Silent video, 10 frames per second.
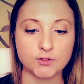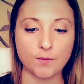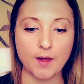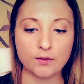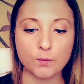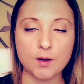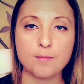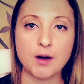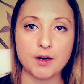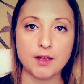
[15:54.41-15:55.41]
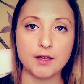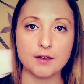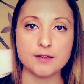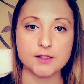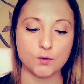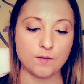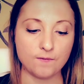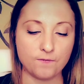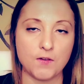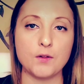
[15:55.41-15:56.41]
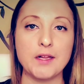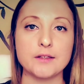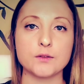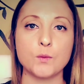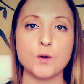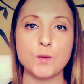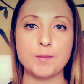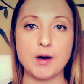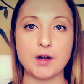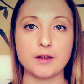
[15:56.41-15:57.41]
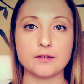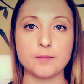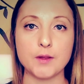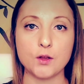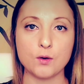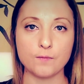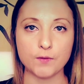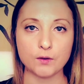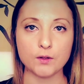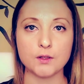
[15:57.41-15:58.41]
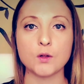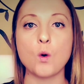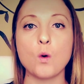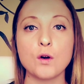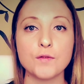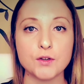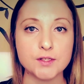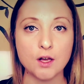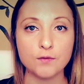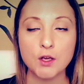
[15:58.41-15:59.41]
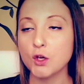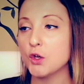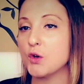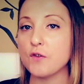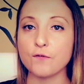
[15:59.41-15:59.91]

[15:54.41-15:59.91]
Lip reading: So that's what embodying is. You can feel it when you embody something. You can feel it in the core of yourself. You